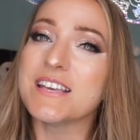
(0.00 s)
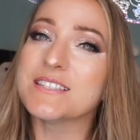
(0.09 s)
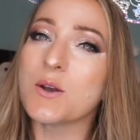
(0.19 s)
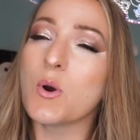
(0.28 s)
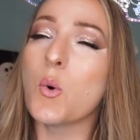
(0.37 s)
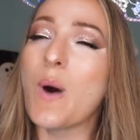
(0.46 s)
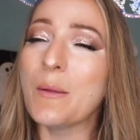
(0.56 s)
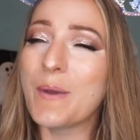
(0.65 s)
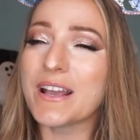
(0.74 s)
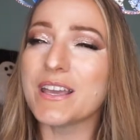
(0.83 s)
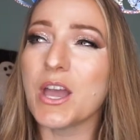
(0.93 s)
So a while
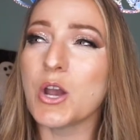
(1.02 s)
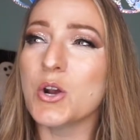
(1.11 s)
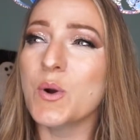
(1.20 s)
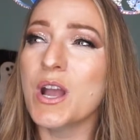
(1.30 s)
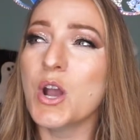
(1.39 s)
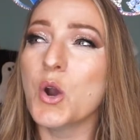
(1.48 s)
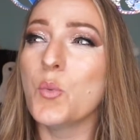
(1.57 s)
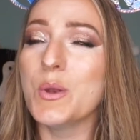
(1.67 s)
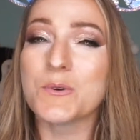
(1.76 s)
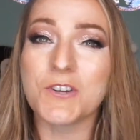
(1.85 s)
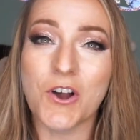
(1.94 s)
back ago,
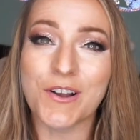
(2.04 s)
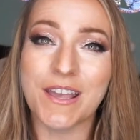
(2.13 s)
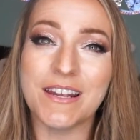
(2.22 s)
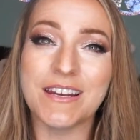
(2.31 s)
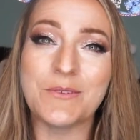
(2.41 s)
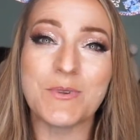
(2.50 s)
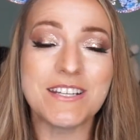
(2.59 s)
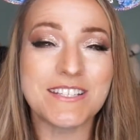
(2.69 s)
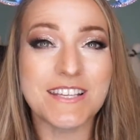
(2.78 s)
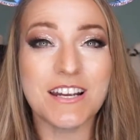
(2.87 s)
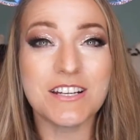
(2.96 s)
we were talking and we
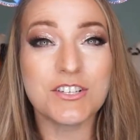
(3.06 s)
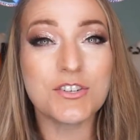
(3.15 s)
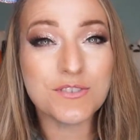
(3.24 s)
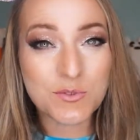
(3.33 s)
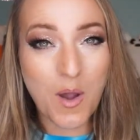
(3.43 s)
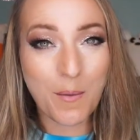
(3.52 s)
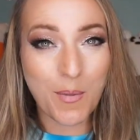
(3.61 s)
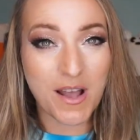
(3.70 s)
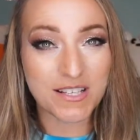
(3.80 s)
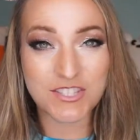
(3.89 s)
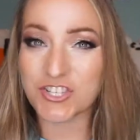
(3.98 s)
decided to do a swap
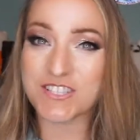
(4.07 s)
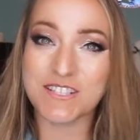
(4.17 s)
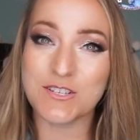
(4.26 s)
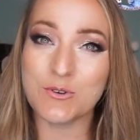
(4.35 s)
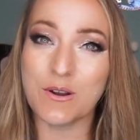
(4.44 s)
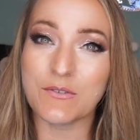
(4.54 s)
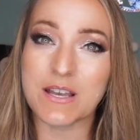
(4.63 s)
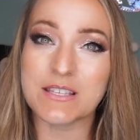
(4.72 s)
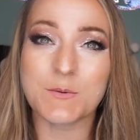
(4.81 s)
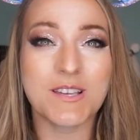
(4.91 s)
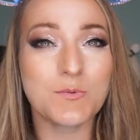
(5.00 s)
box, just the two of
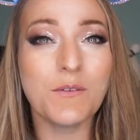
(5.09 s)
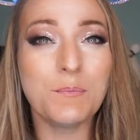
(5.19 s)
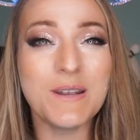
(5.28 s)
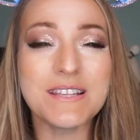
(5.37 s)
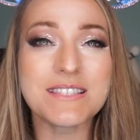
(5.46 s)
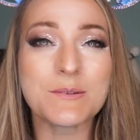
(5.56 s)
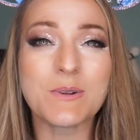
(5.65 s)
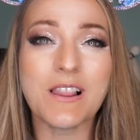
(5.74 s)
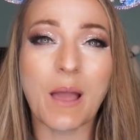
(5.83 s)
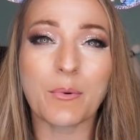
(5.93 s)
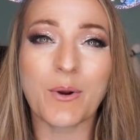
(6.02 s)
us, because we've been in some
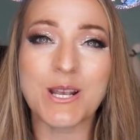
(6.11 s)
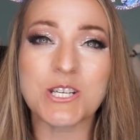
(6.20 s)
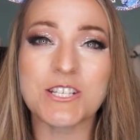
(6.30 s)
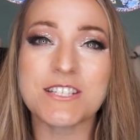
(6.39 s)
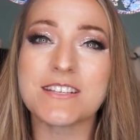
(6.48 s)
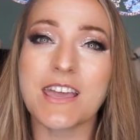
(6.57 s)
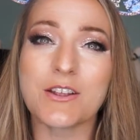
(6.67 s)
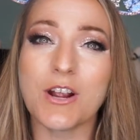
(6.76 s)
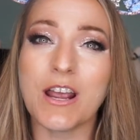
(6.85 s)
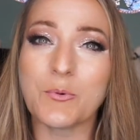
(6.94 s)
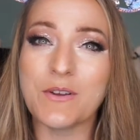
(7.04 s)
collaborations together
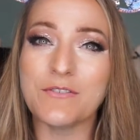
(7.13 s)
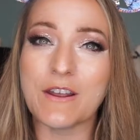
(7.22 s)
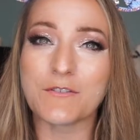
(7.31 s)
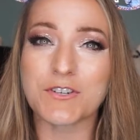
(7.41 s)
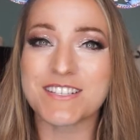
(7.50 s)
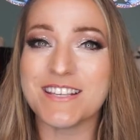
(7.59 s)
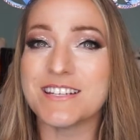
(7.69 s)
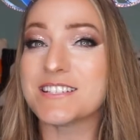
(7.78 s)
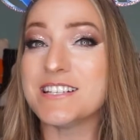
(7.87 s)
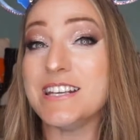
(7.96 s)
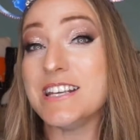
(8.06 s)
and we've never sent
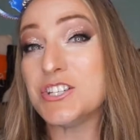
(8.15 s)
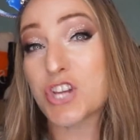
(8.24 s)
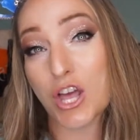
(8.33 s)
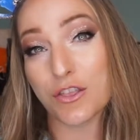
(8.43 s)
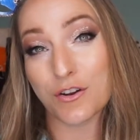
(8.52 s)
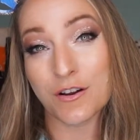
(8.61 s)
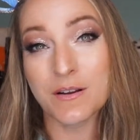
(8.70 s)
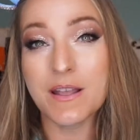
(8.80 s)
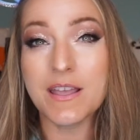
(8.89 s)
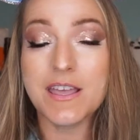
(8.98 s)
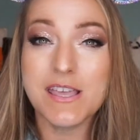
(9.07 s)
to each other.
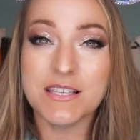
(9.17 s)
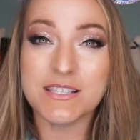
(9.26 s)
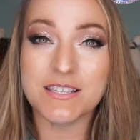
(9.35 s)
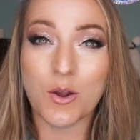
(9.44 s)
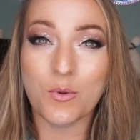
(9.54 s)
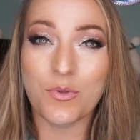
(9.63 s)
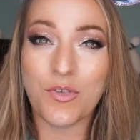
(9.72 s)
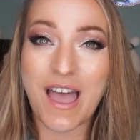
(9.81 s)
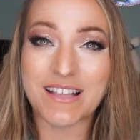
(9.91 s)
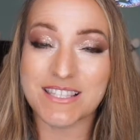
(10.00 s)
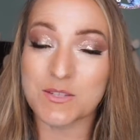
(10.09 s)
So
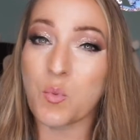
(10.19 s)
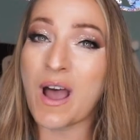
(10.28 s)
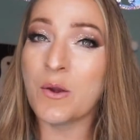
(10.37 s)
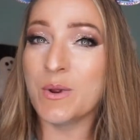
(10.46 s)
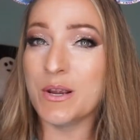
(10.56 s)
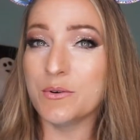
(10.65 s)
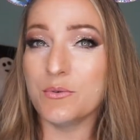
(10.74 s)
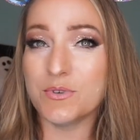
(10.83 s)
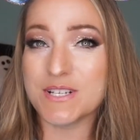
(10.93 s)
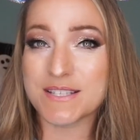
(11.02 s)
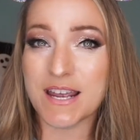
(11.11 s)
that's why we
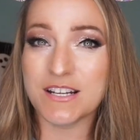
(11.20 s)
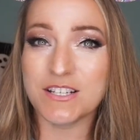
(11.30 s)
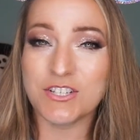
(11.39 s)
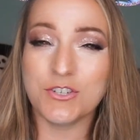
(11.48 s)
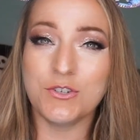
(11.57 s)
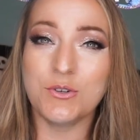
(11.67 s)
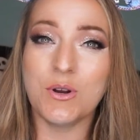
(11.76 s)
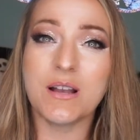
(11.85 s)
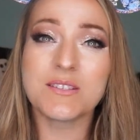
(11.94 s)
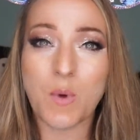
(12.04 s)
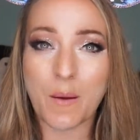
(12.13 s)
decided to do
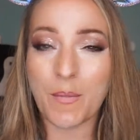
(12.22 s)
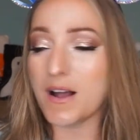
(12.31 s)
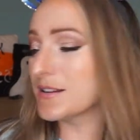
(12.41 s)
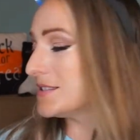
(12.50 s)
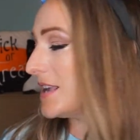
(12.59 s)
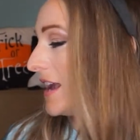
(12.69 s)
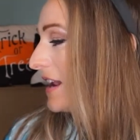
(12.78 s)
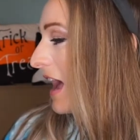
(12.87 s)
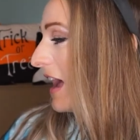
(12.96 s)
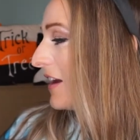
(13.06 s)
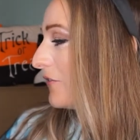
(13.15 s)
a swap box, and
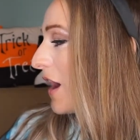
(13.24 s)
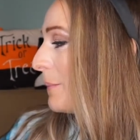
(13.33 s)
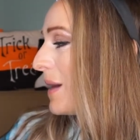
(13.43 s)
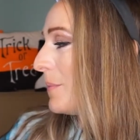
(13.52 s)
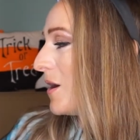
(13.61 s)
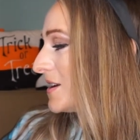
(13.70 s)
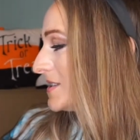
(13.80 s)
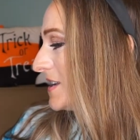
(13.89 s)
I've got my box